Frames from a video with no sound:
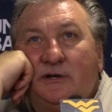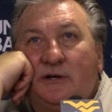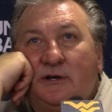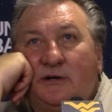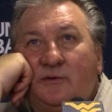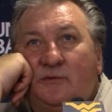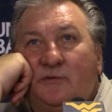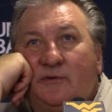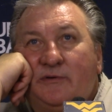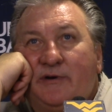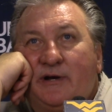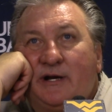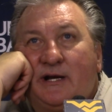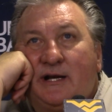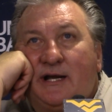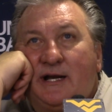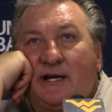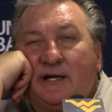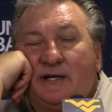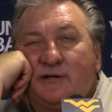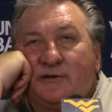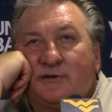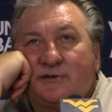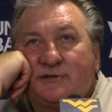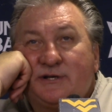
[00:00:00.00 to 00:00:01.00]
You know, we've had a
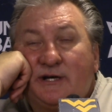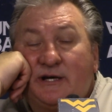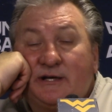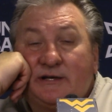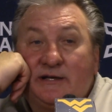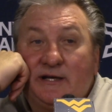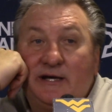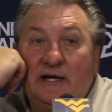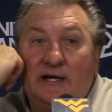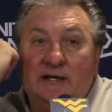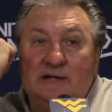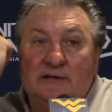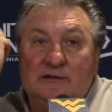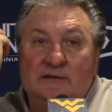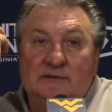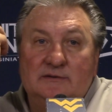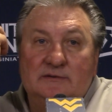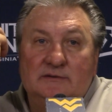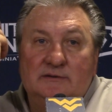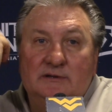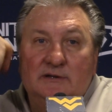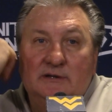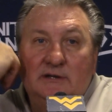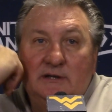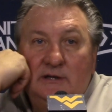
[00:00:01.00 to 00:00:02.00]
lot of years like that,
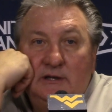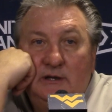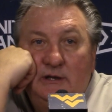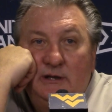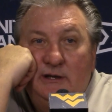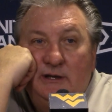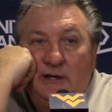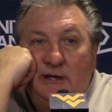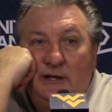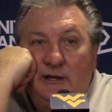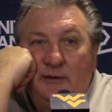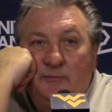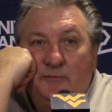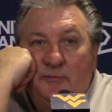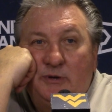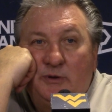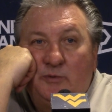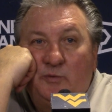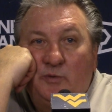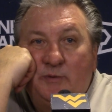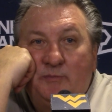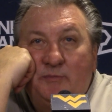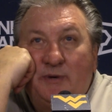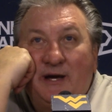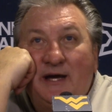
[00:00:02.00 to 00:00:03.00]
but
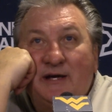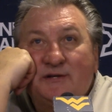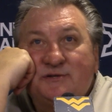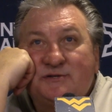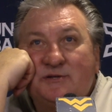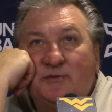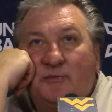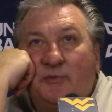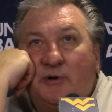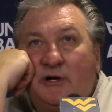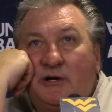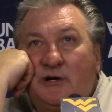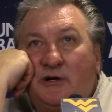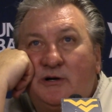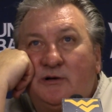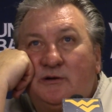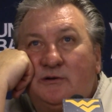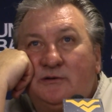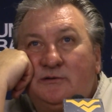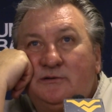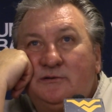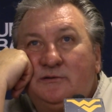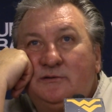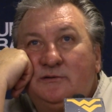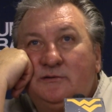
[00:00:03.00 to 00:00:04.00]
we passed the ball.
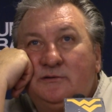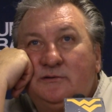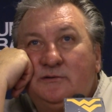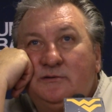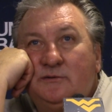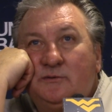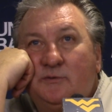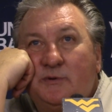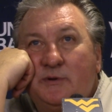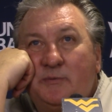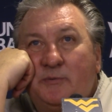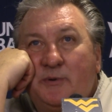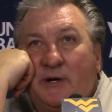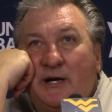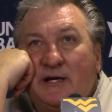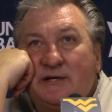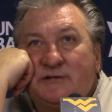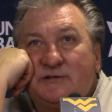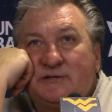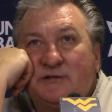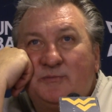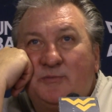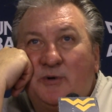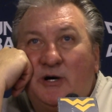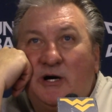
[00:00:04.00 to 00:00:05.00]
We
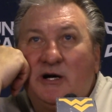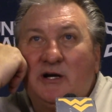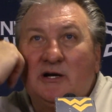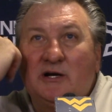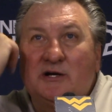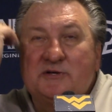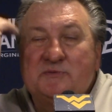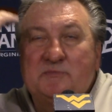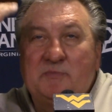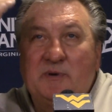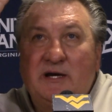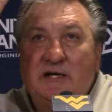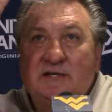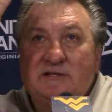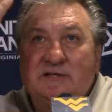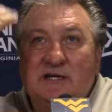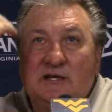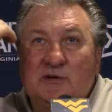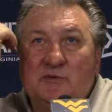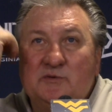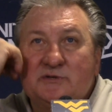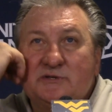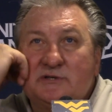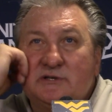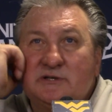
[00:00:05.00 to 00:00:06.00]
passed the ball. Our
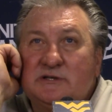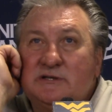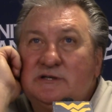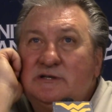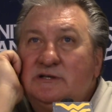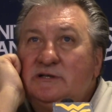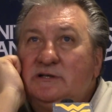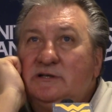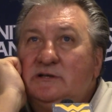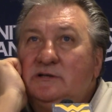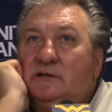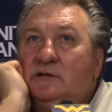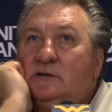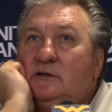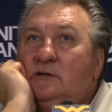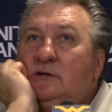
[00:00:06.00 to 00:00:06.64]
spacing was good.